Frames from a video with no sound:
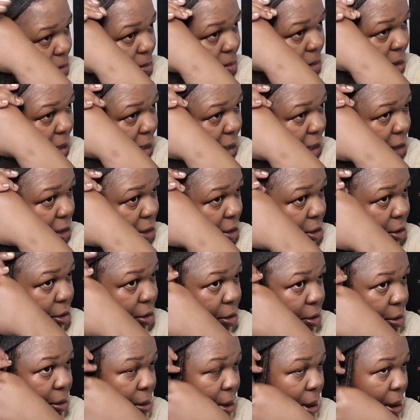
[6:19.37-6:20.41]
back
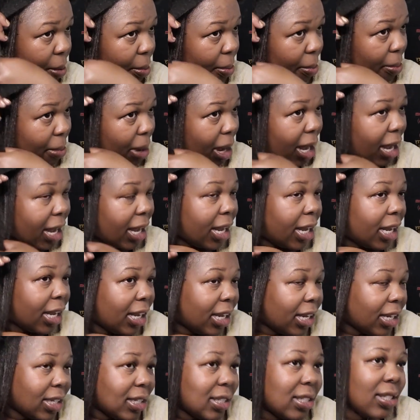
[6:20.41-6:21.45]
into my
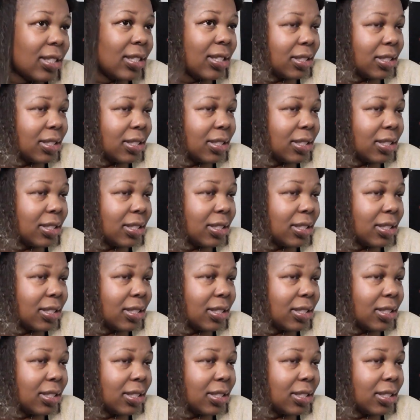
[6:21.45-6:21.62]
hands